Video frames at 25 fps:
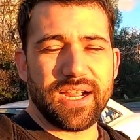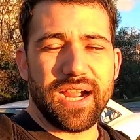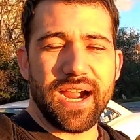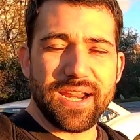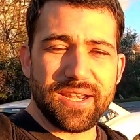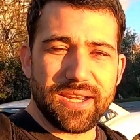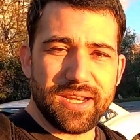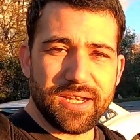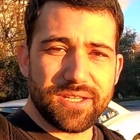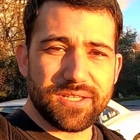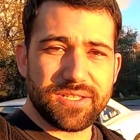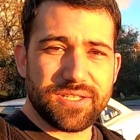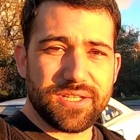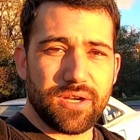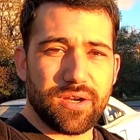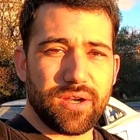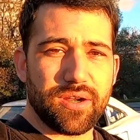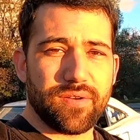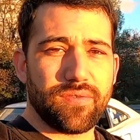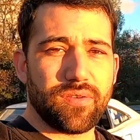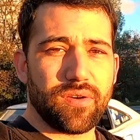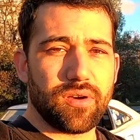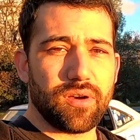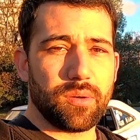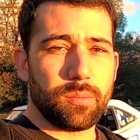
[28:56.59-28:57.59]
I did
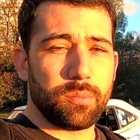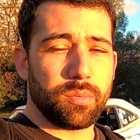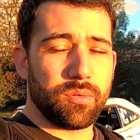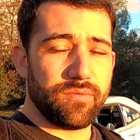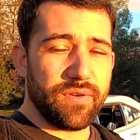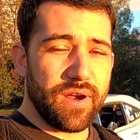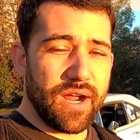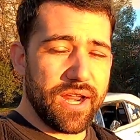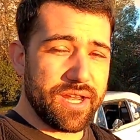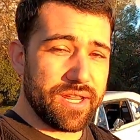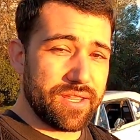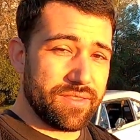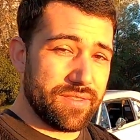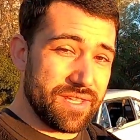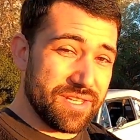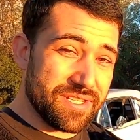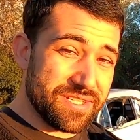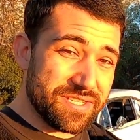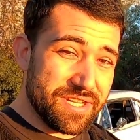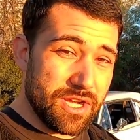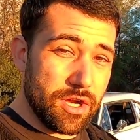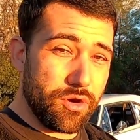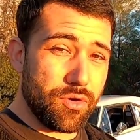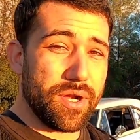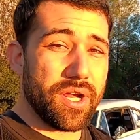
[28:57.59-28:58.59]
steering for providing the
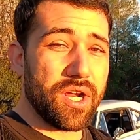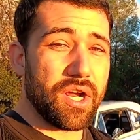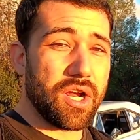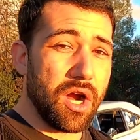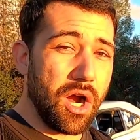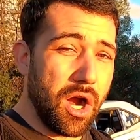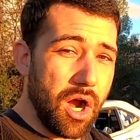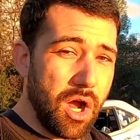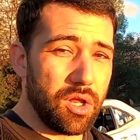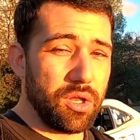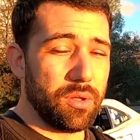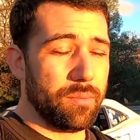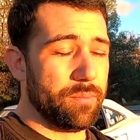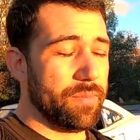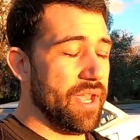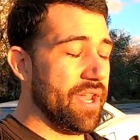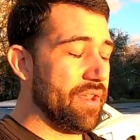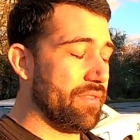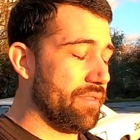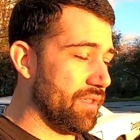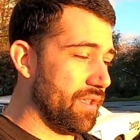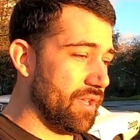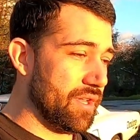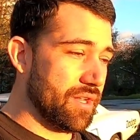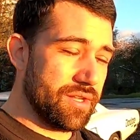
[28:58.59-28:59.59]
steering column.
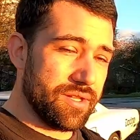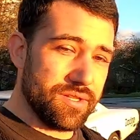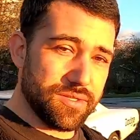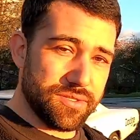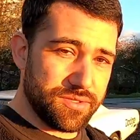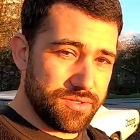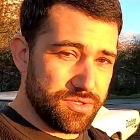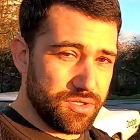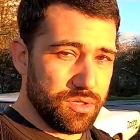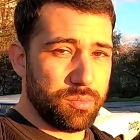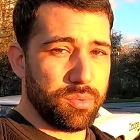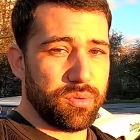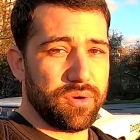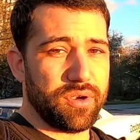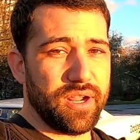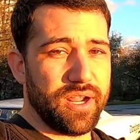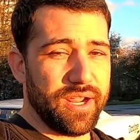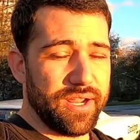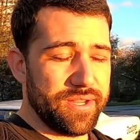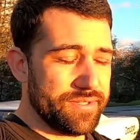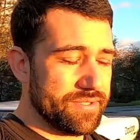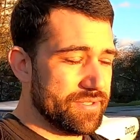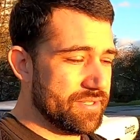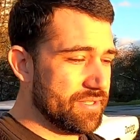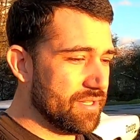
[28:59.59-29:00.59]
That thing is super
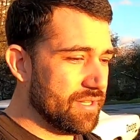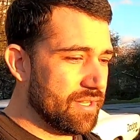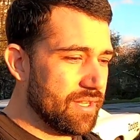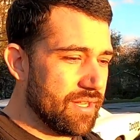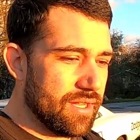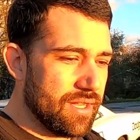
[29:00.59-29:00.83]
nice.